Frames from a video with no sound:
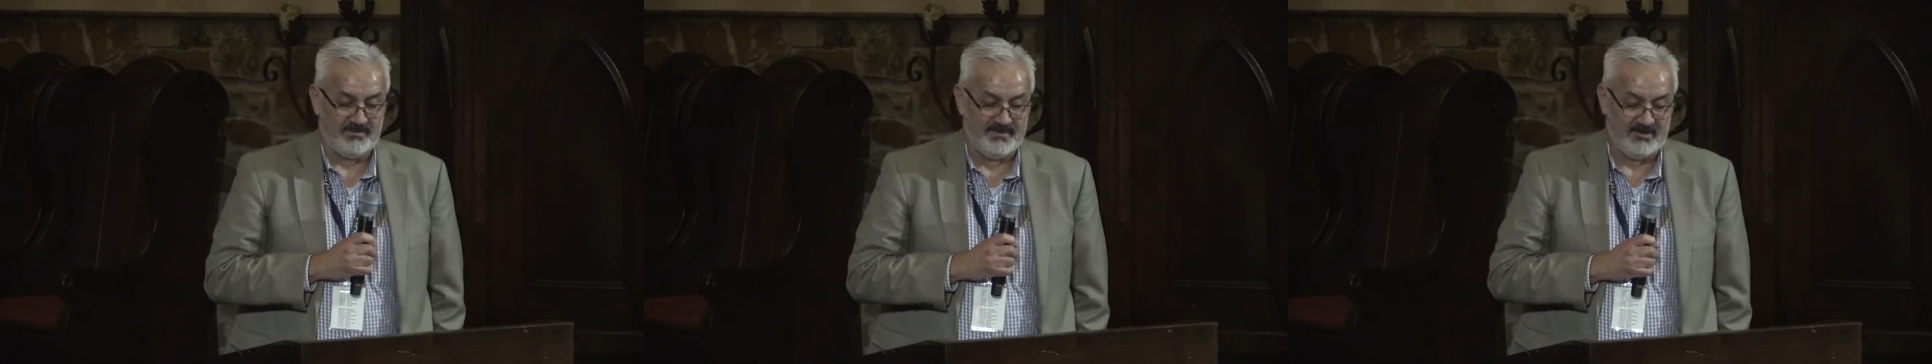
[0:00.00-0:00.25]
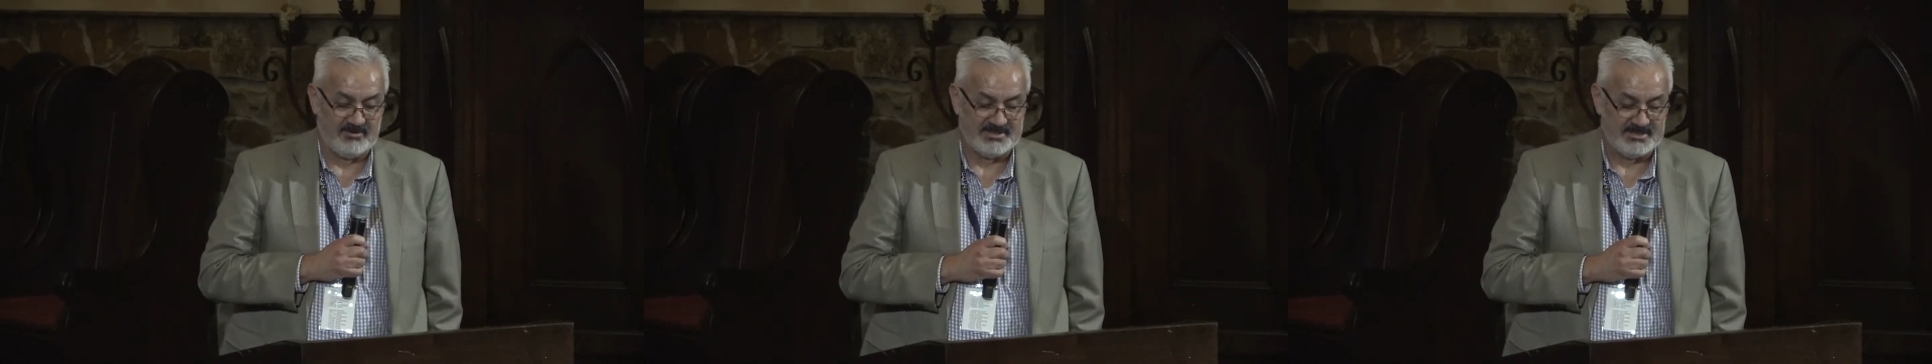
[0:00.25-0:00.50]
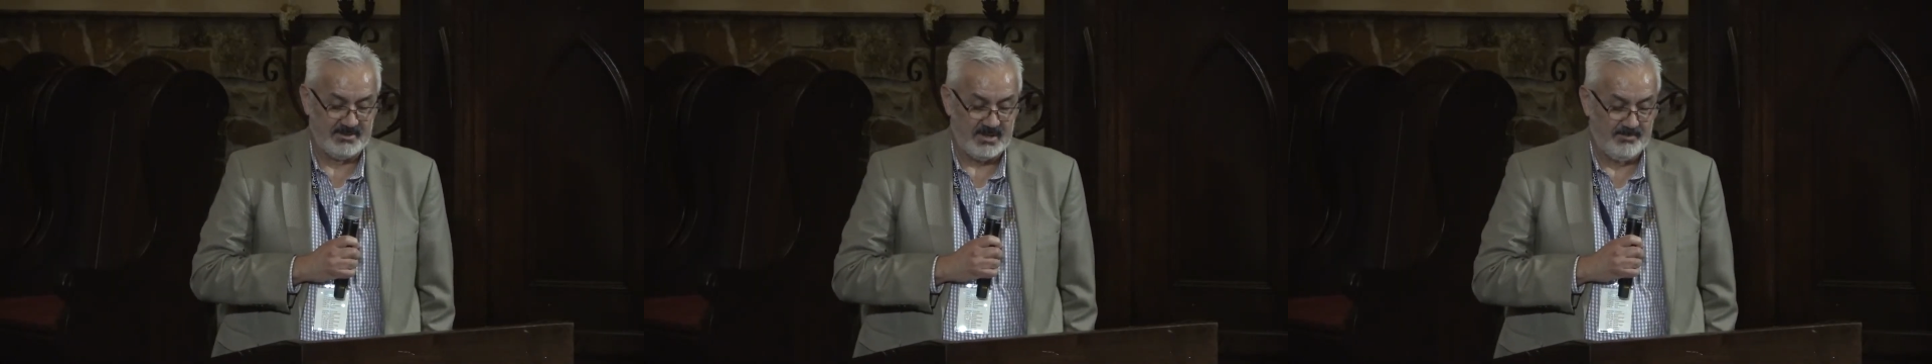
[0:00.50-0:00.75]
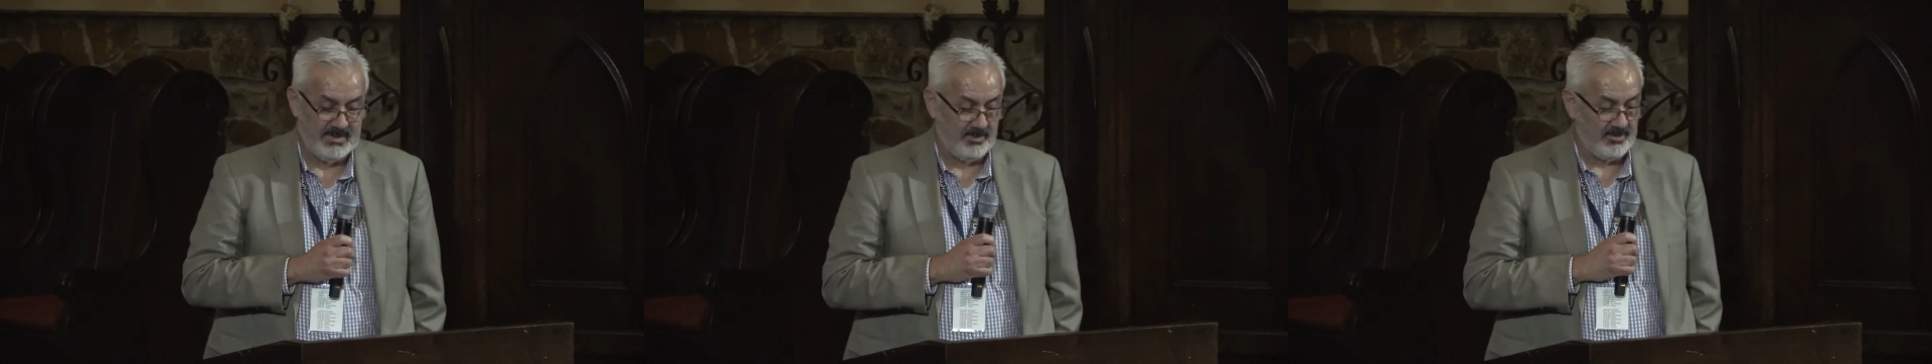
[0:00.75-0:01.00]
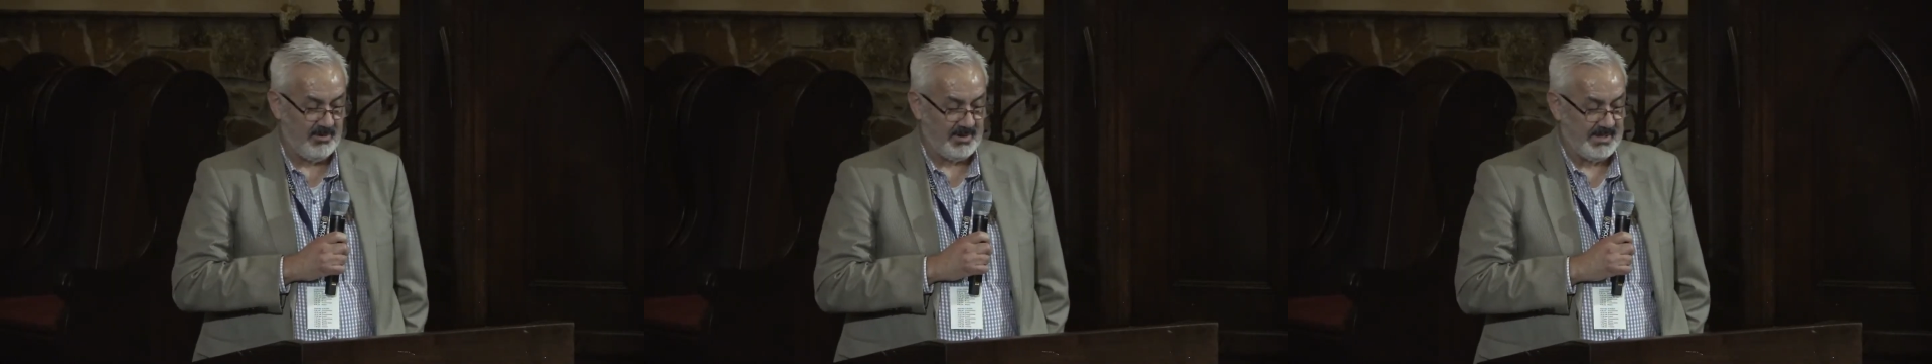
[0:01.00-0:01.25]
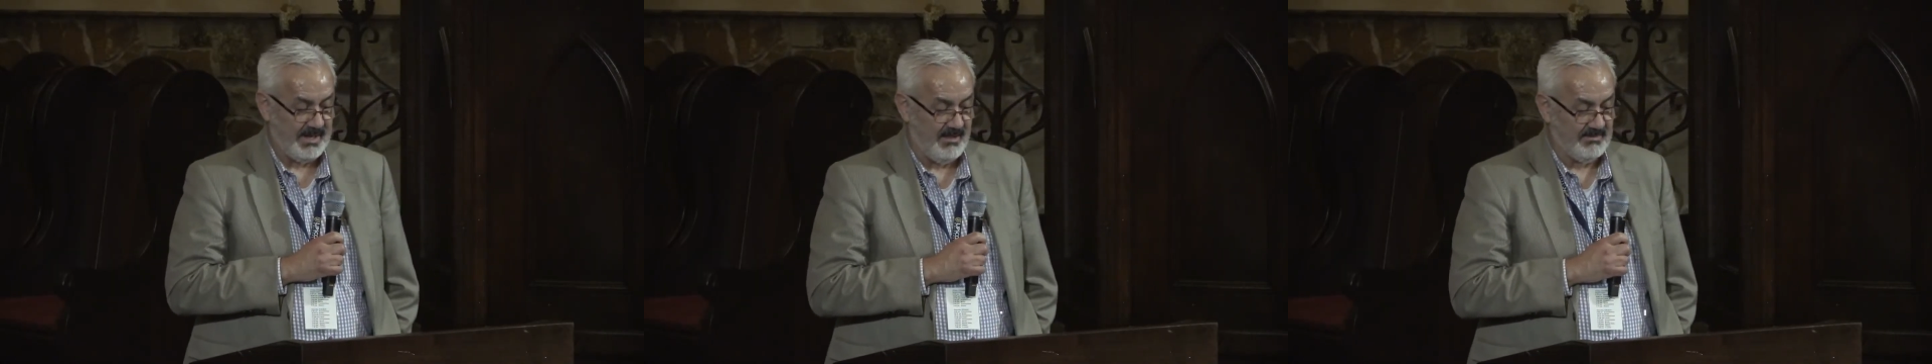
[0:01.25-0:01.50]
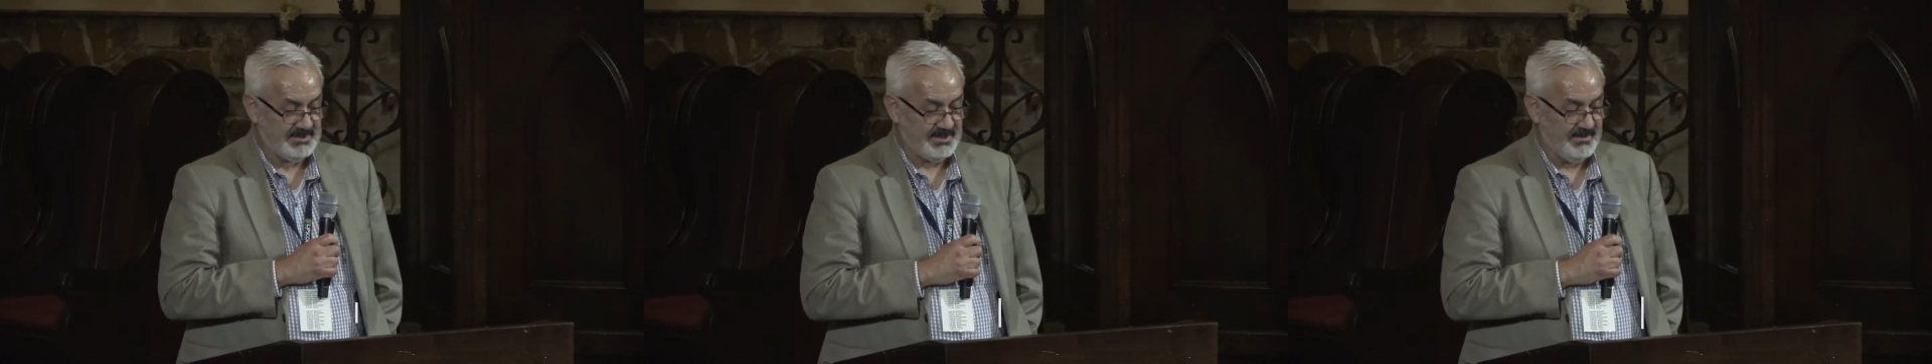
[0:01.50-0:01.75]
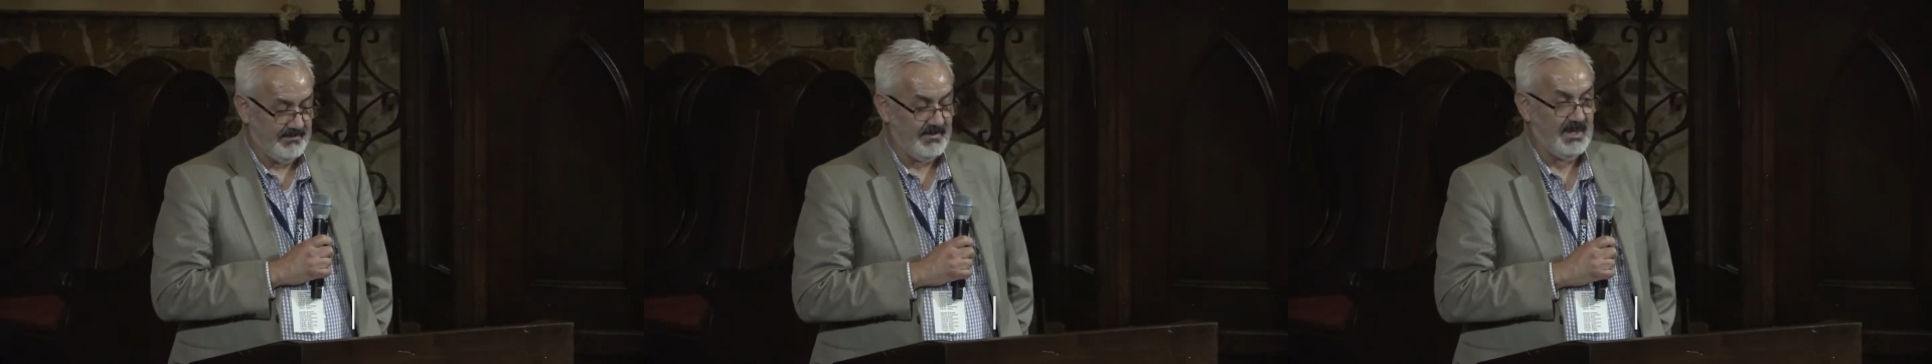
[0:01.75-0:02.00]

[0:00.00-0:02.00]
of Near Eastern and biblical archaeology.